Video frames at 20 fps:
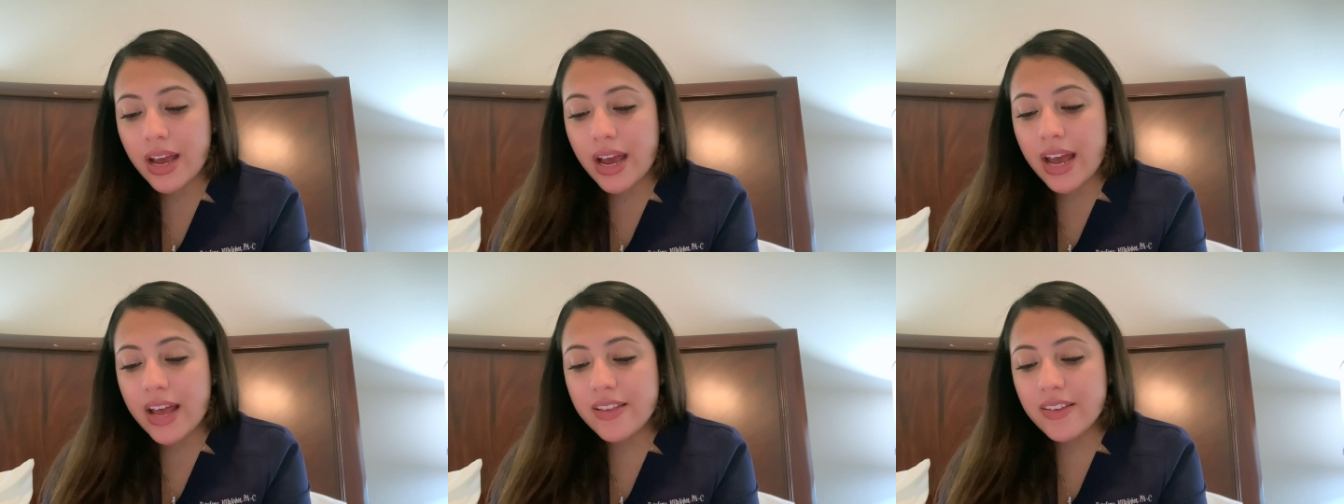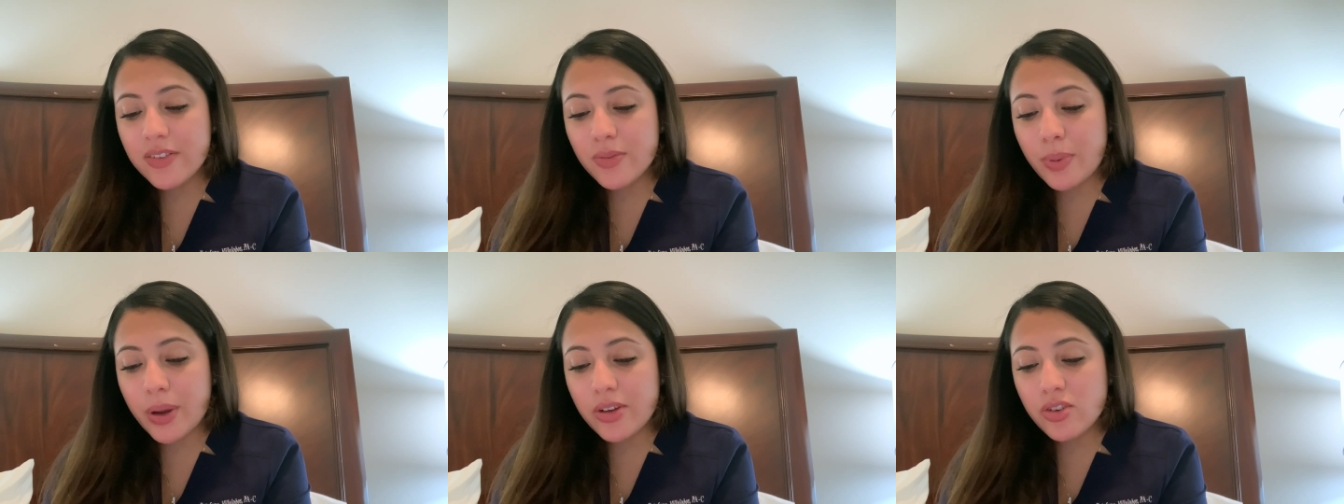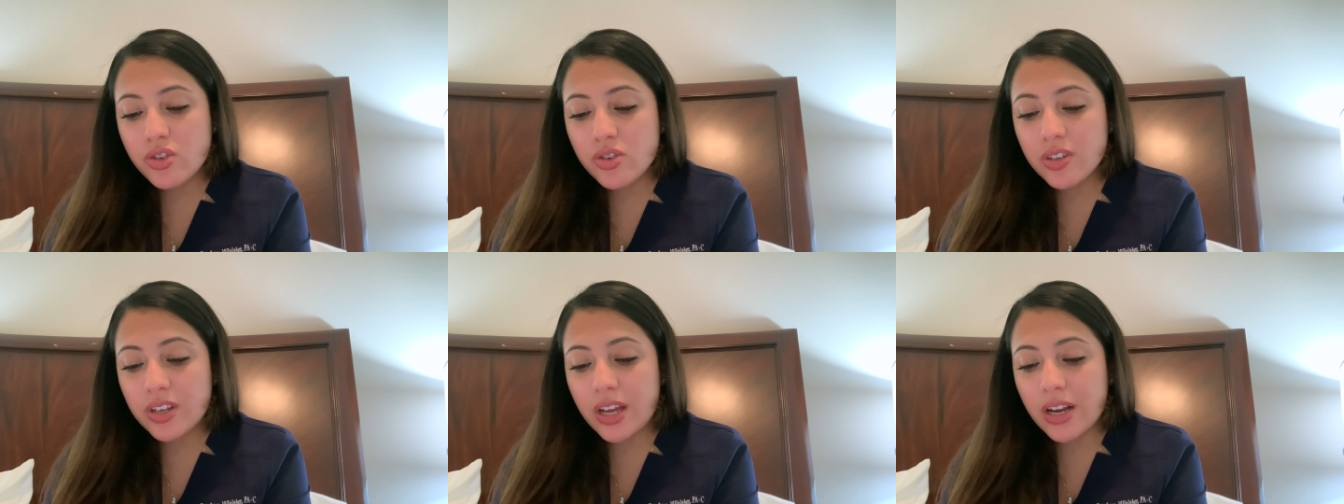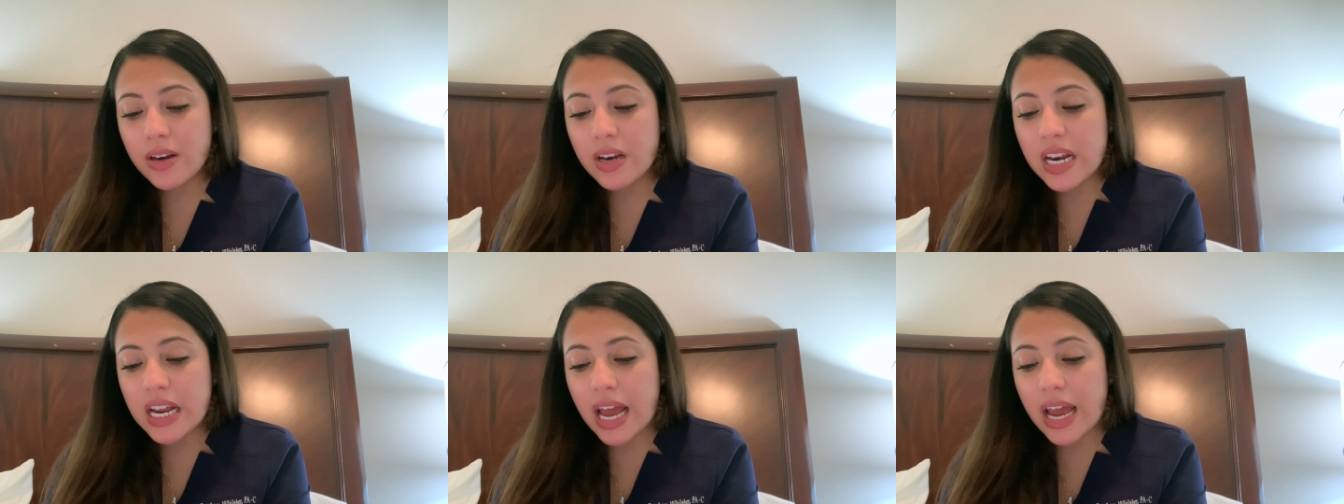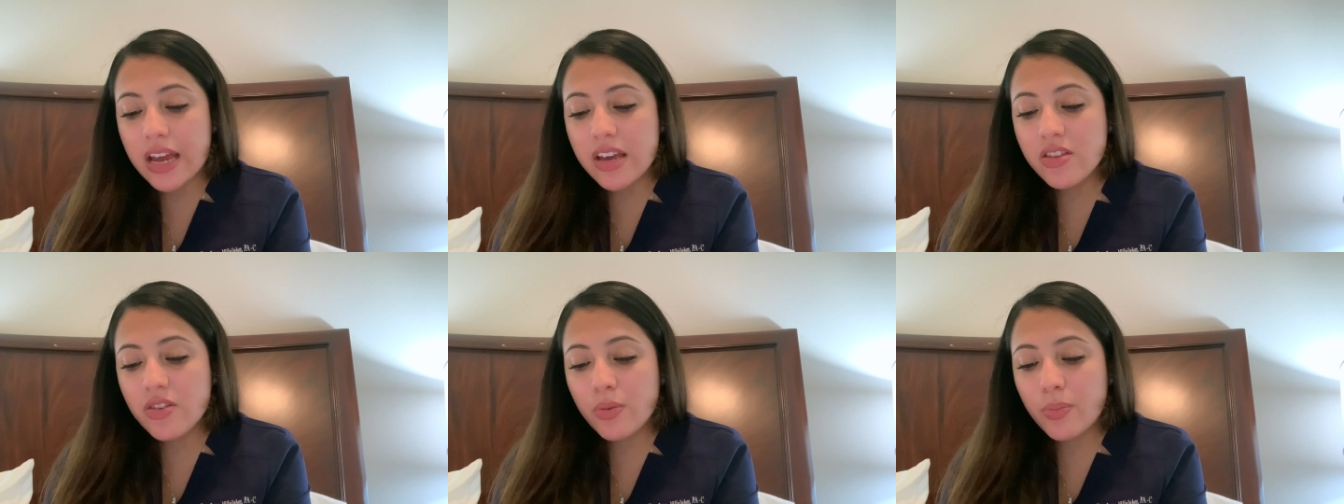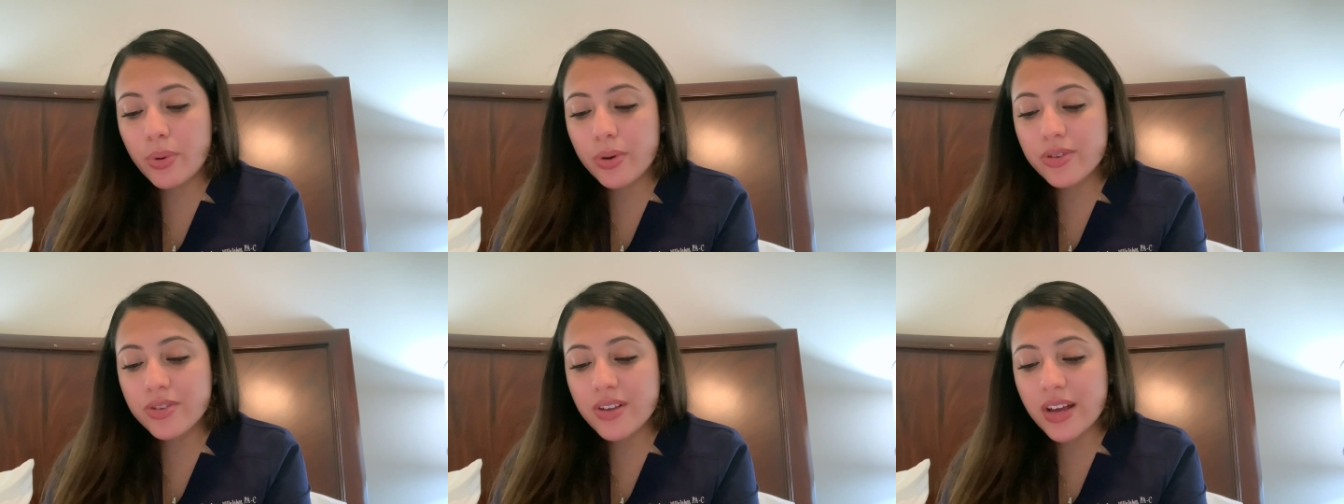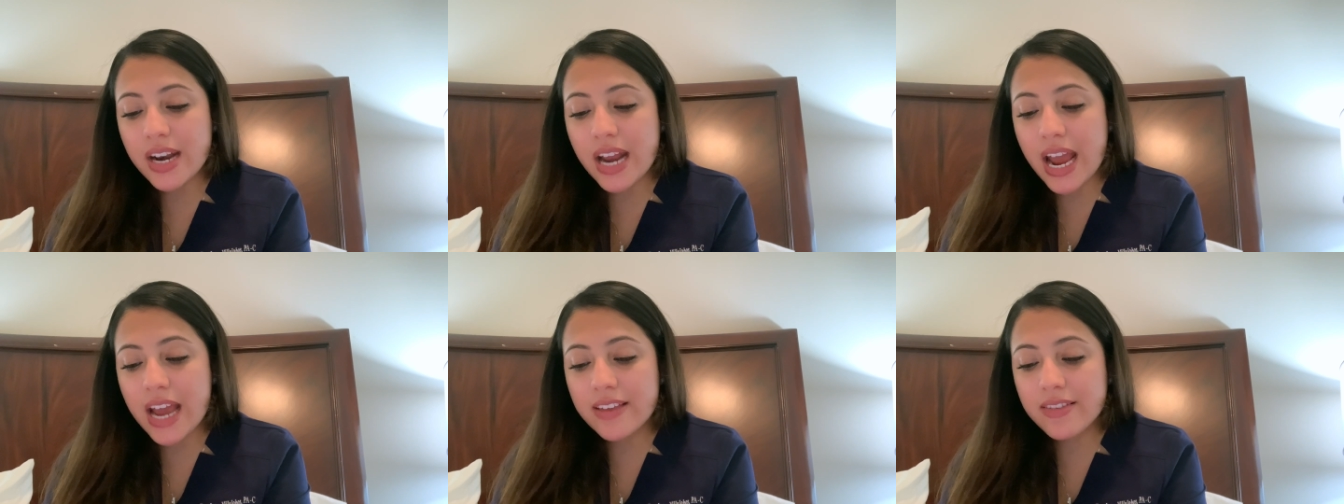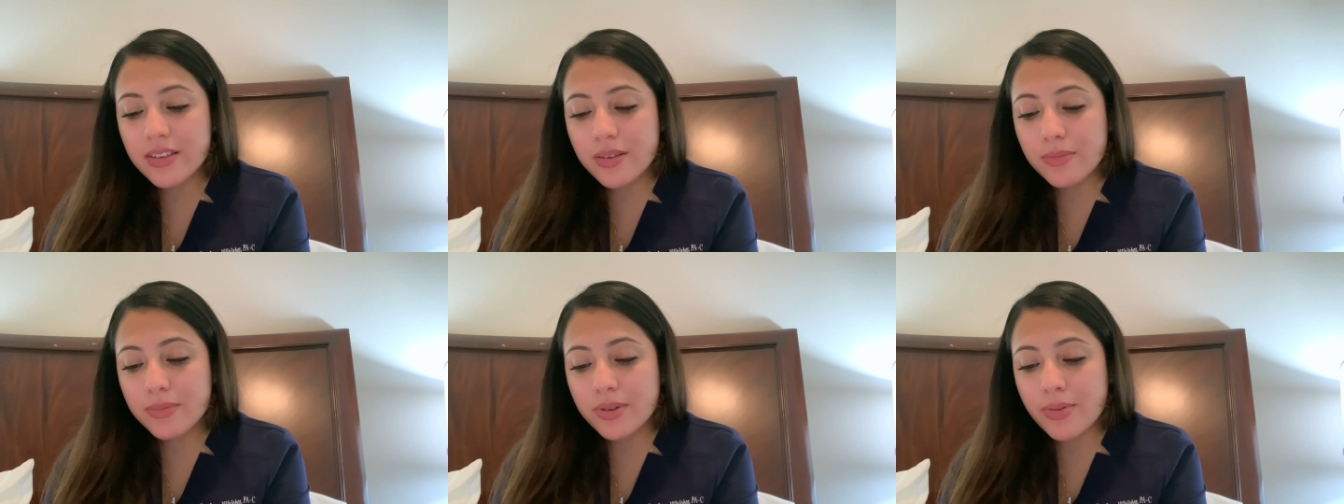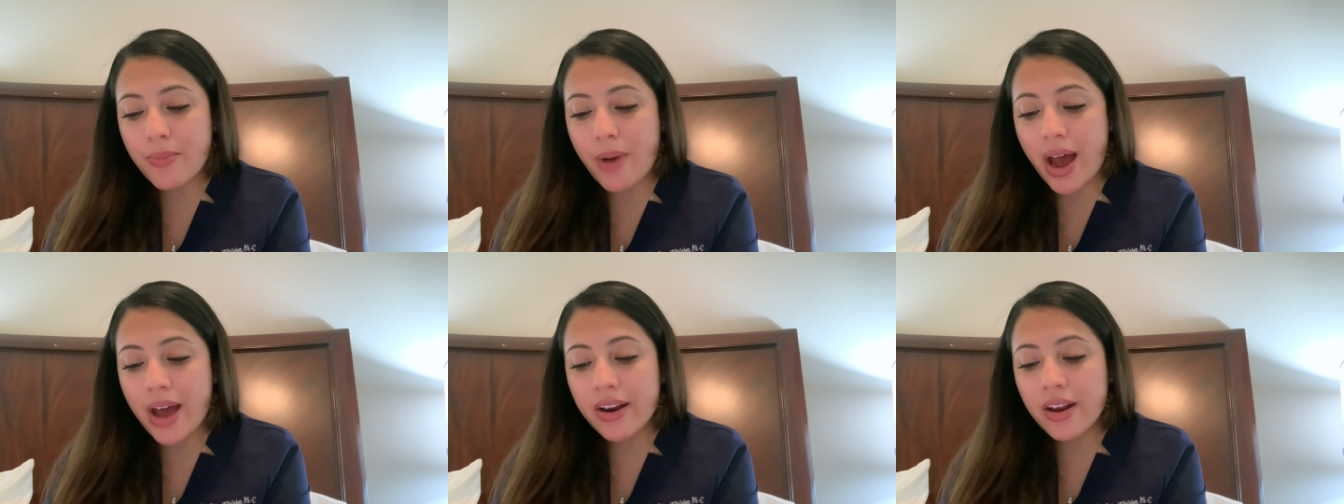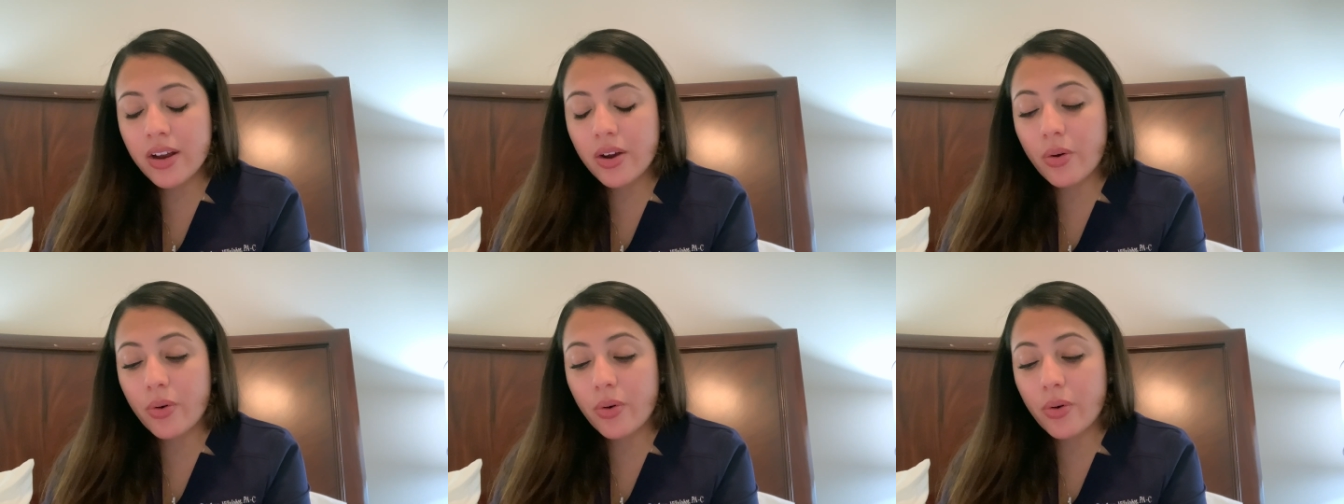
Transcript: and this patient can either present asymptomatic